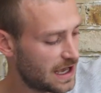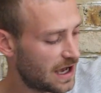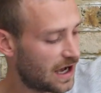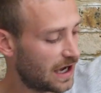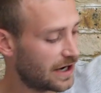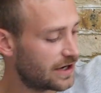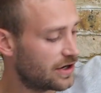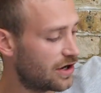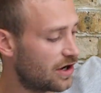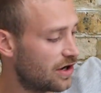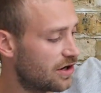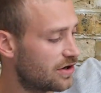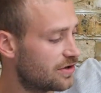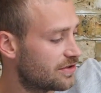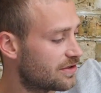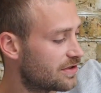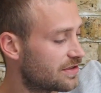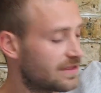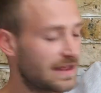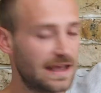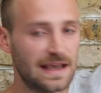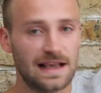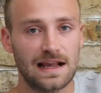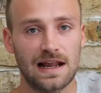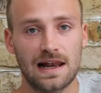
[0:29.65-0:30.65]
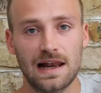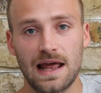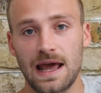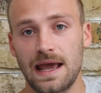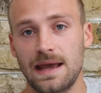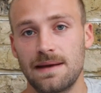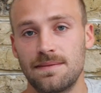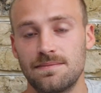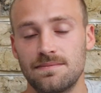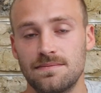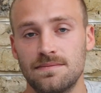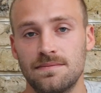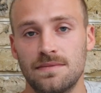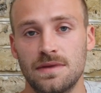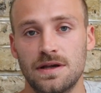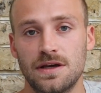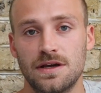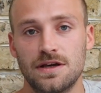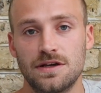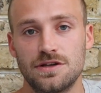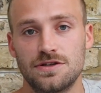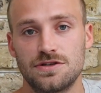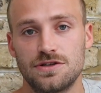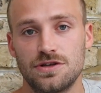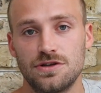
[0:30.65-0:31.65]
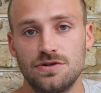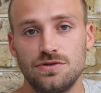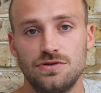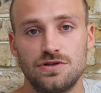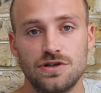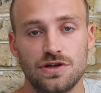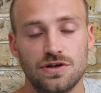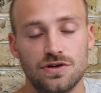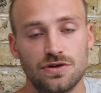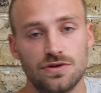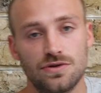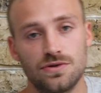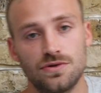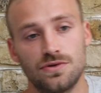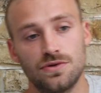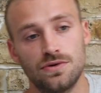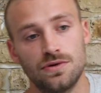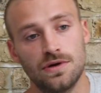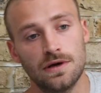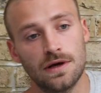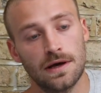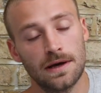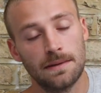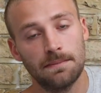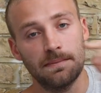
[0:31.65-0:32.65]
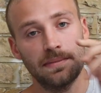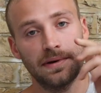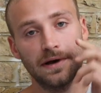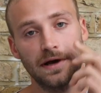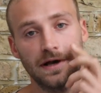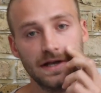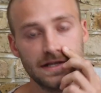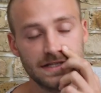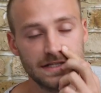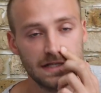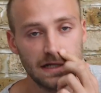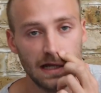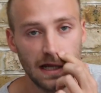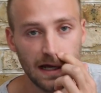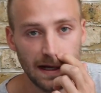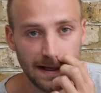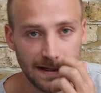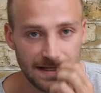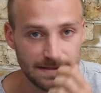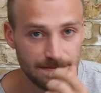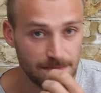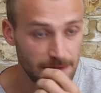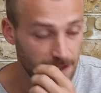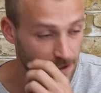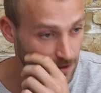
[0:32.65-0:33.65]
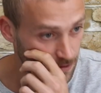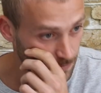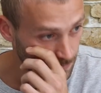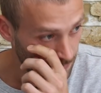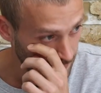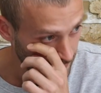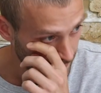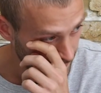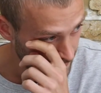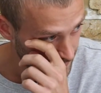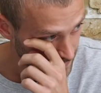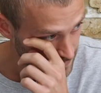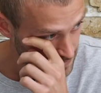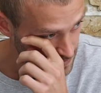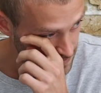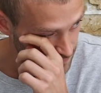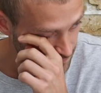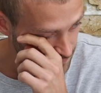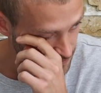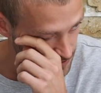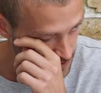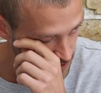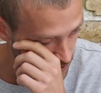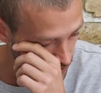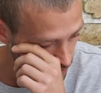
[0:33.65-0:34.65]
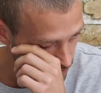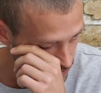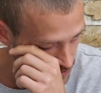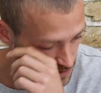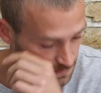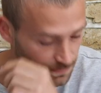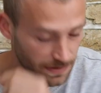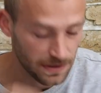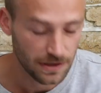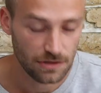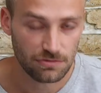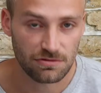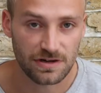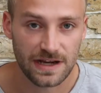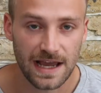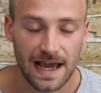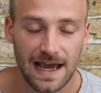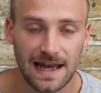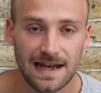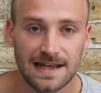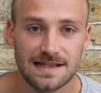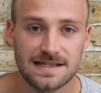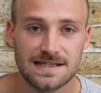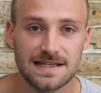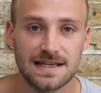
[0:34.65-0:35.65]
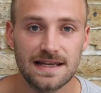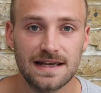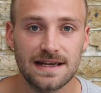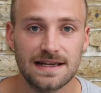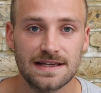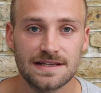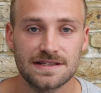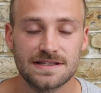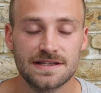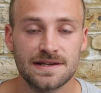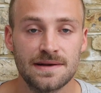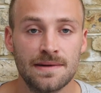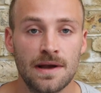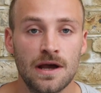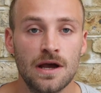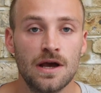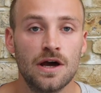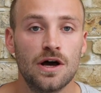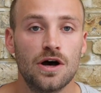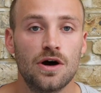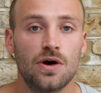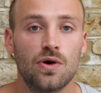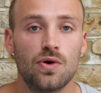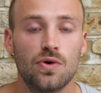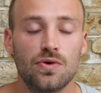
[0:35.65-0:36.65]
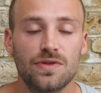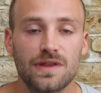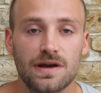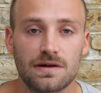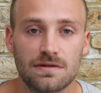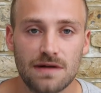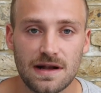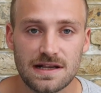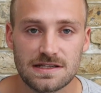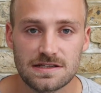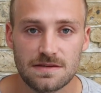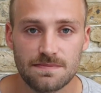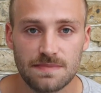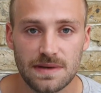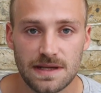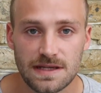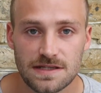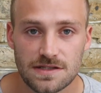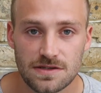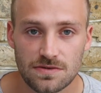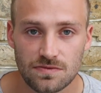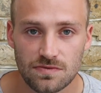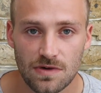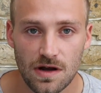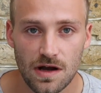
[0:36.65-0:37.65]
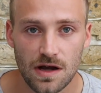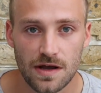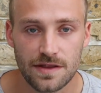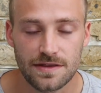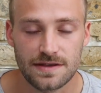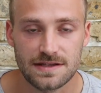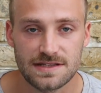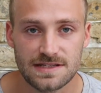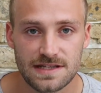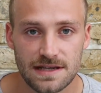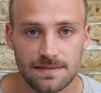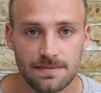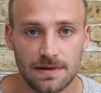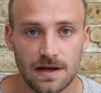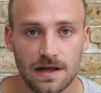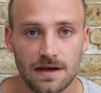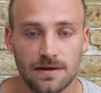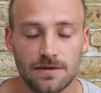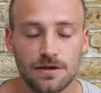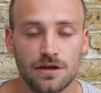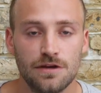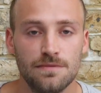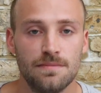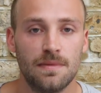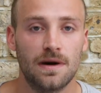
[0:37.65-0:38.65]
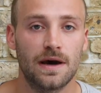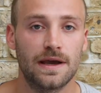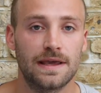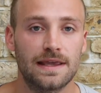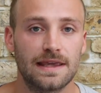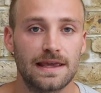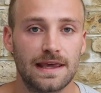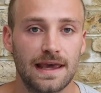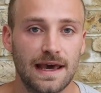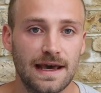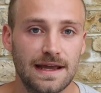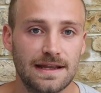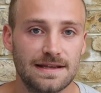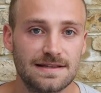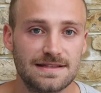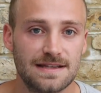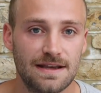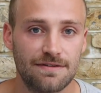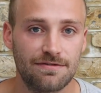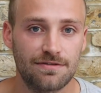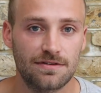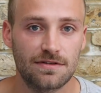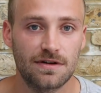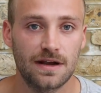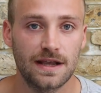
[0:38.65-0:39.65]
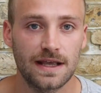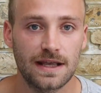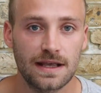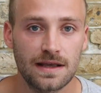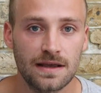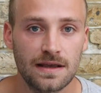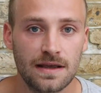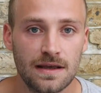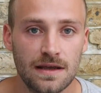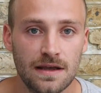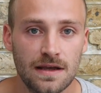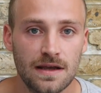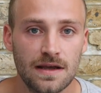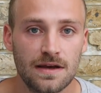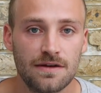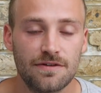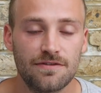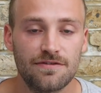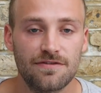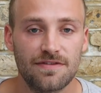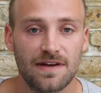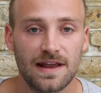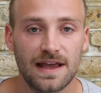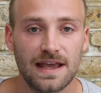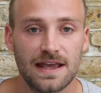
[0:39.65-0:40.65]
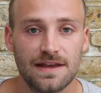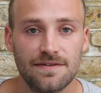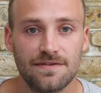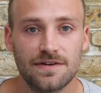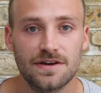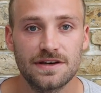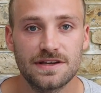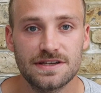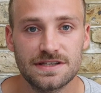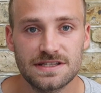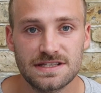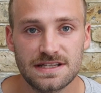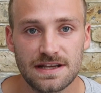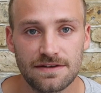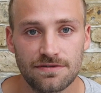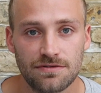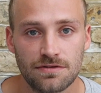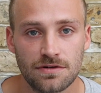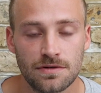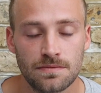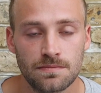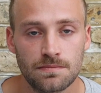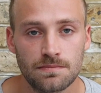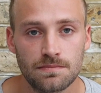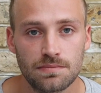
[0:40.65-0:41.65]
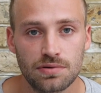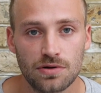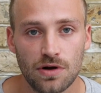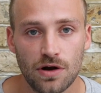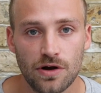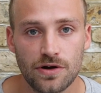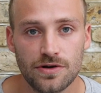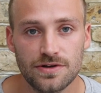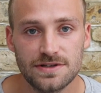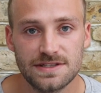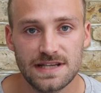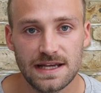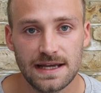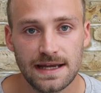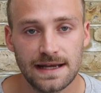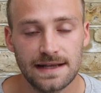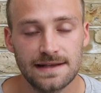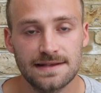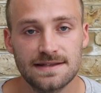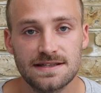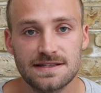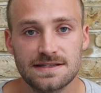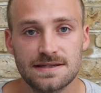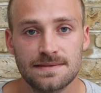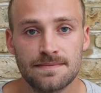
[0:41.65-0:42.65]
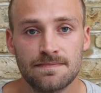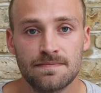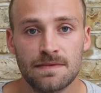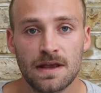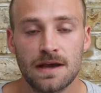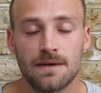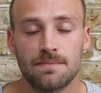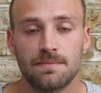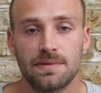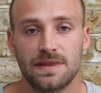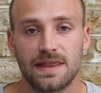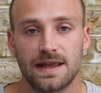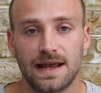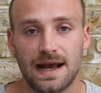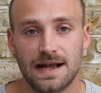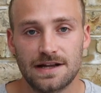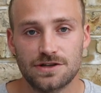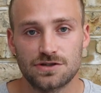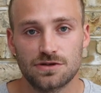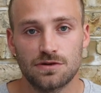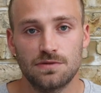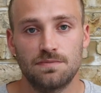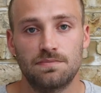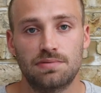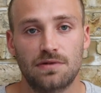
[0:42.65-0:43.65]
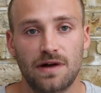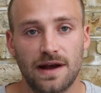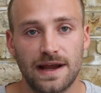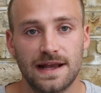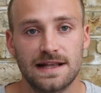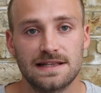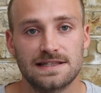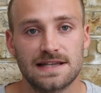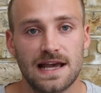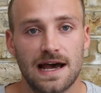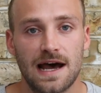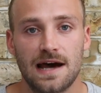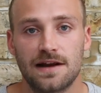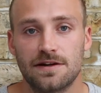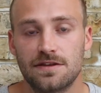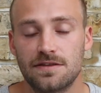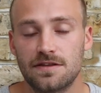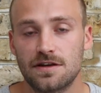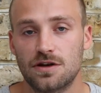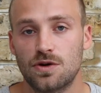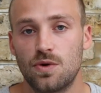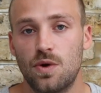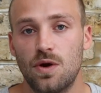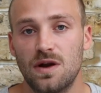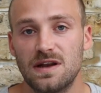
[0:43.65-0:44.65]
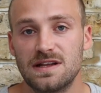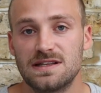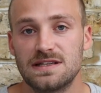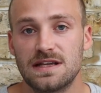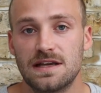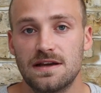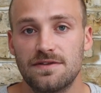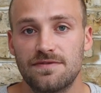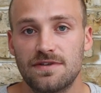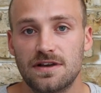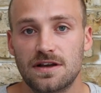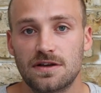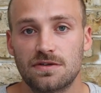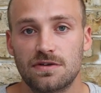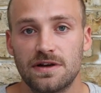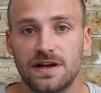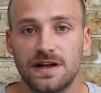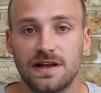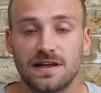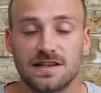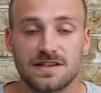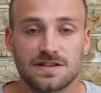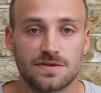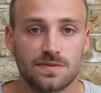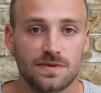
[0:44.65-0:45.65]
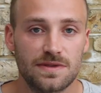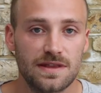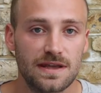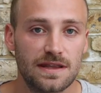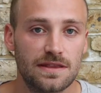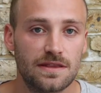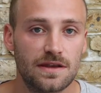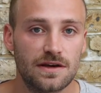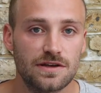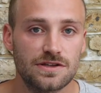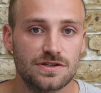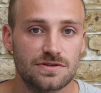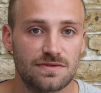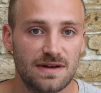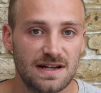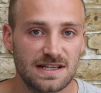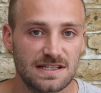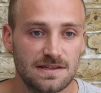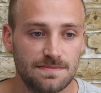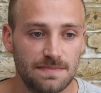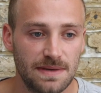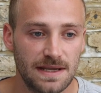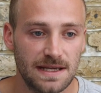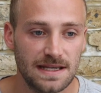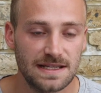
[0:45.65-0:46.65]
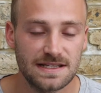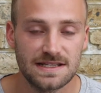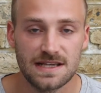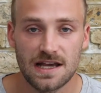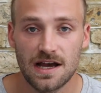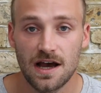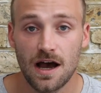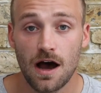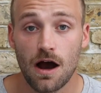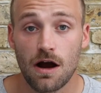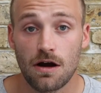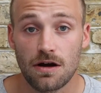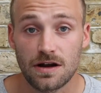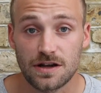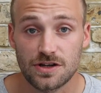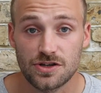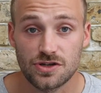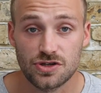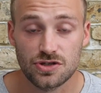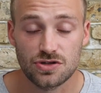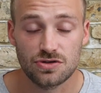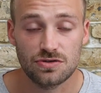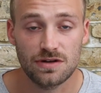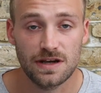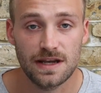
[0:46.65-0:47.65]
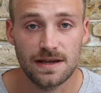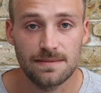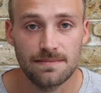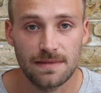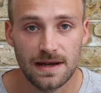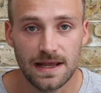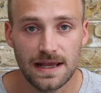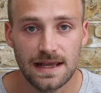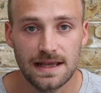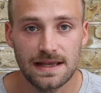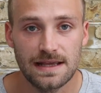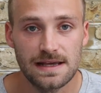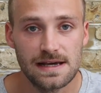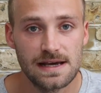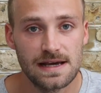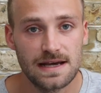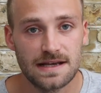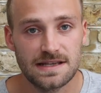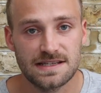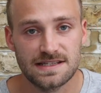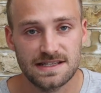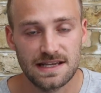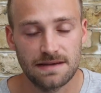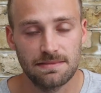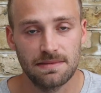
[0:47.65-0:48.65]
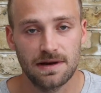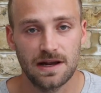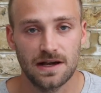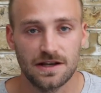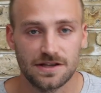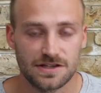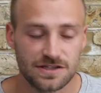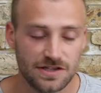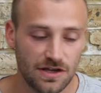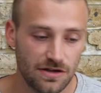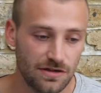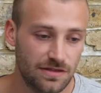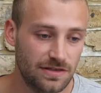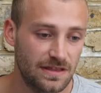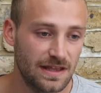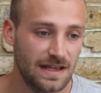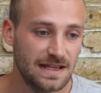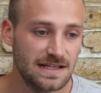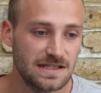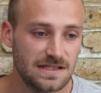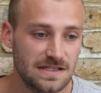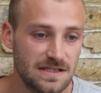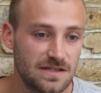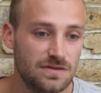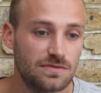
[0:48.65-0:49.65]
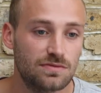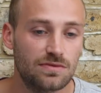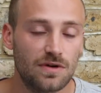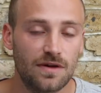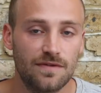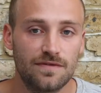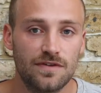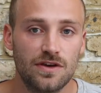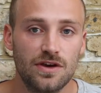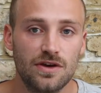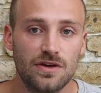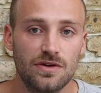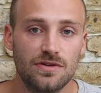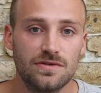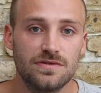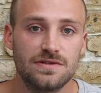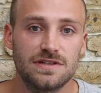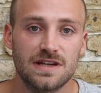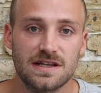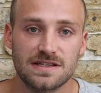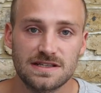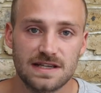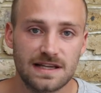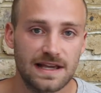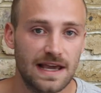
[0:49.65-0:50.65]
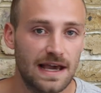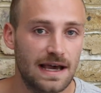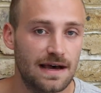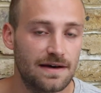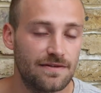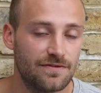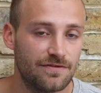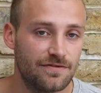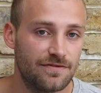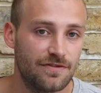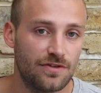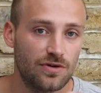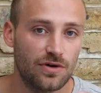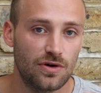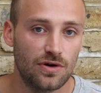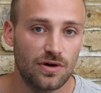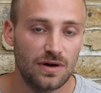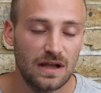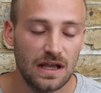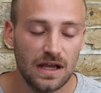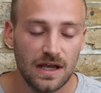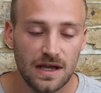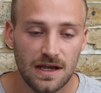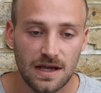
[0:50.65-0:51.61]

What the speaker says: I know that they claim to do personalized meal plans for dogs, but the reality is all their recipes are rather similar. You might get differing flavors, different proteins, but the actual breakdown and the quality of ingredients within those recipes are extremely similar. So this review does account for